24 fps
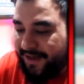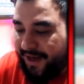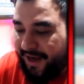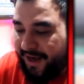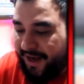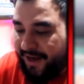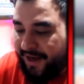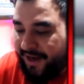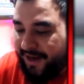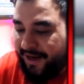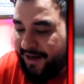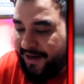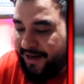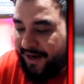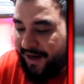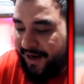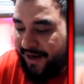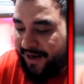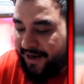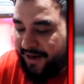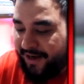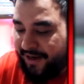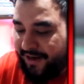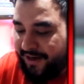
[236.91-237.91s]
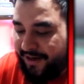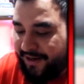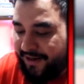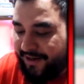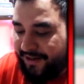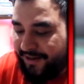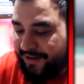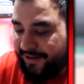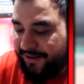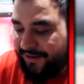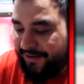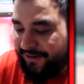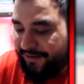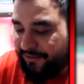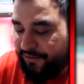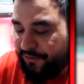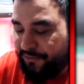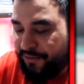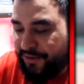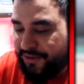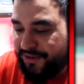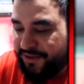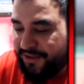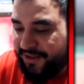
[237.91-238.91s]
And a card, or
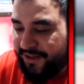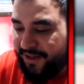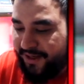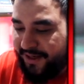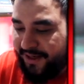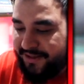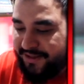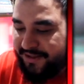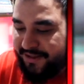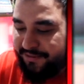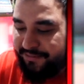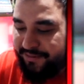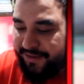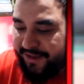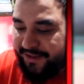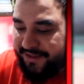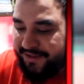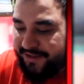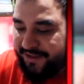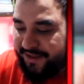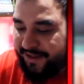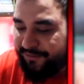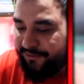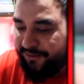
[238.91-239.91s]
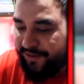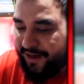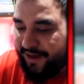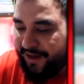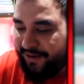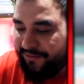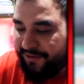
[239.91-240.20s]
most of the cards in the base set, will have